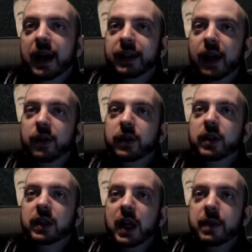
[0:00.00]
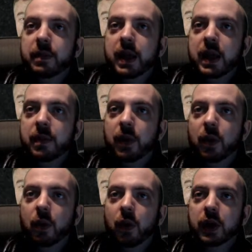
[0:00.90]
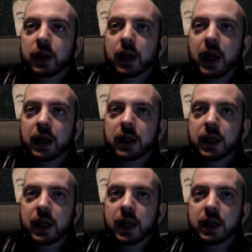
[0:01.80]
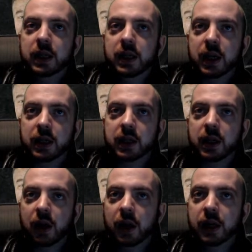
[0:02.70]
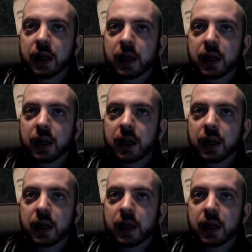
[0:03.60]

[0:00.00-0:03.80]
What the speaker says: Don't shame me, but what actually is the Genesis Starliner?